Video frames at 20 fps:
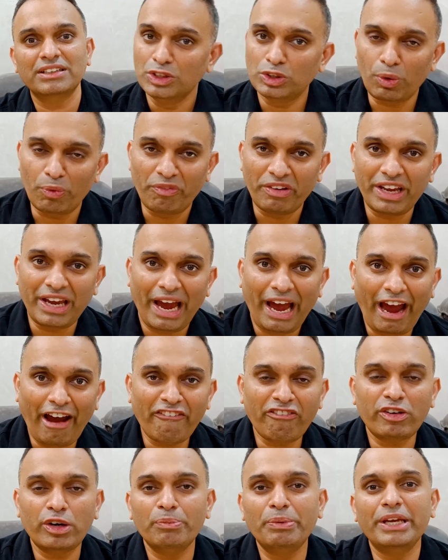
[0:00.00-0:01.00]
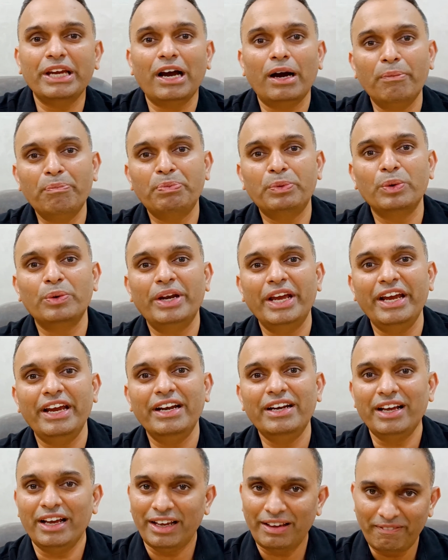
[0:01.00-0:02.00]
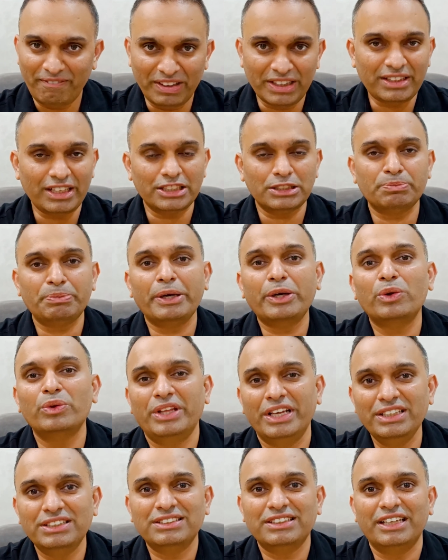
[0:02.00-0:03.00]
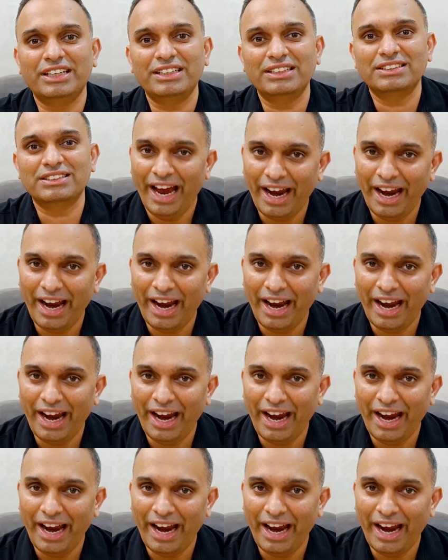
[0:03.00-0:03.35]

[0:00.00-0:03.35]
So we have to be up to date with respect to these things.